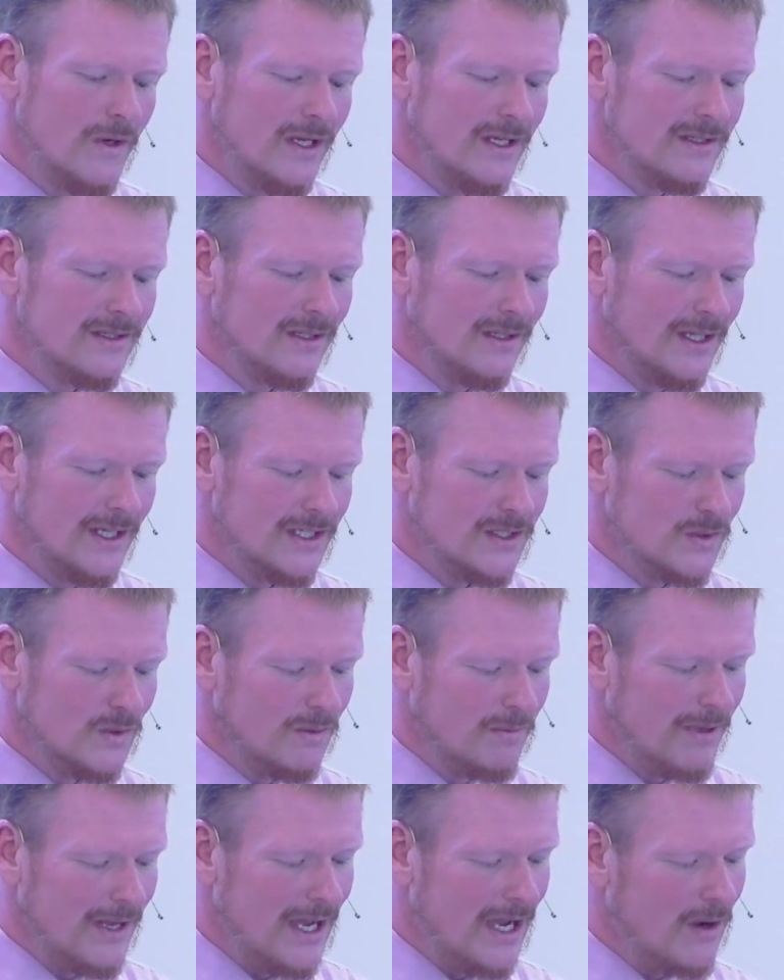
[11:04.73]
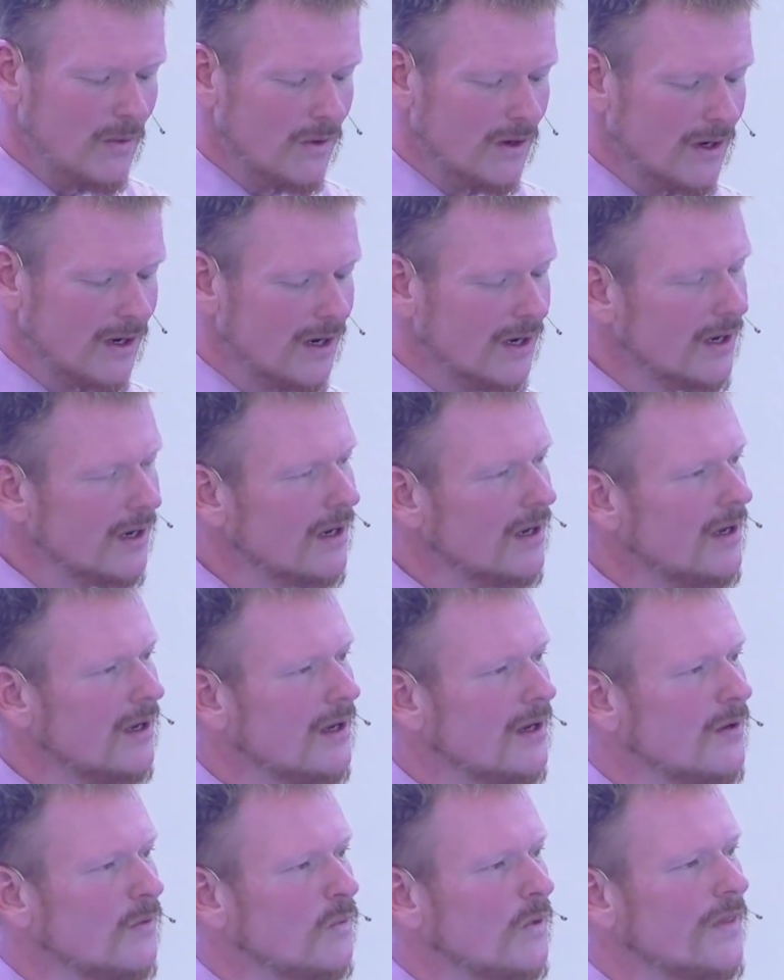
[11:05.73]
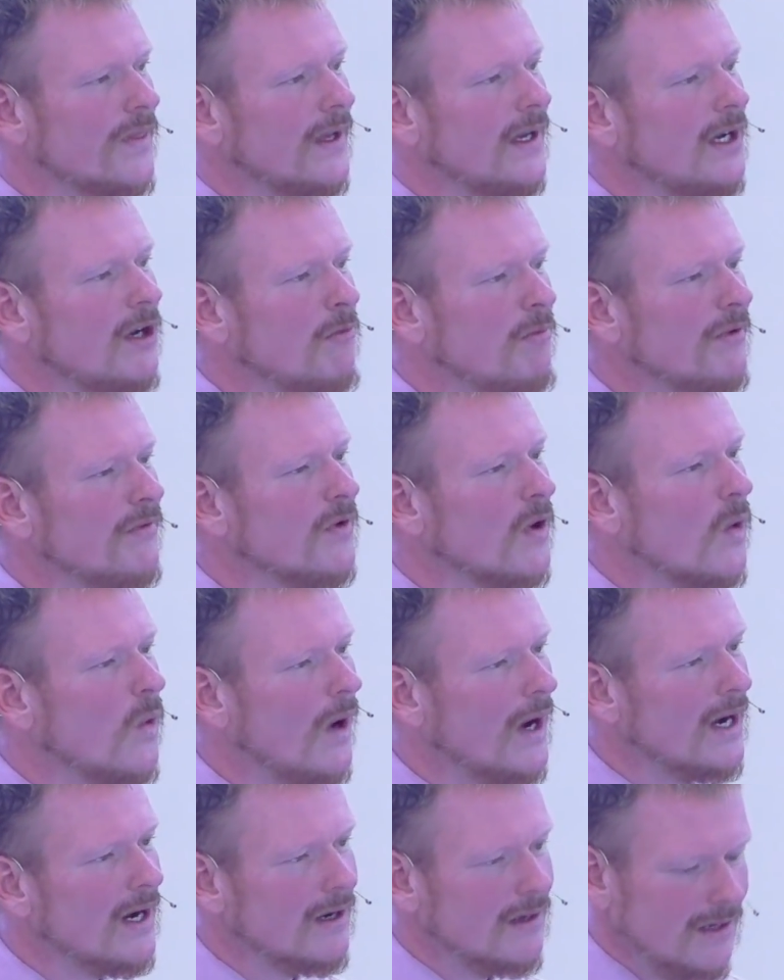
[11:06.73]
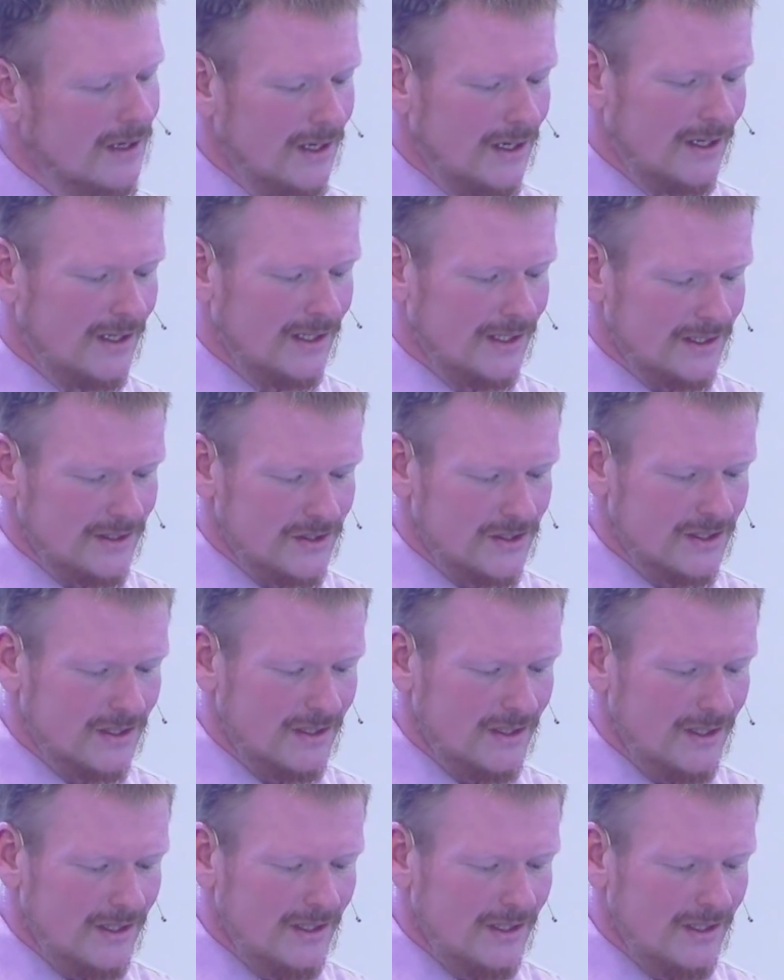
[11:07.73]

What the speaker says: intellectual power with the help of acquired knowledge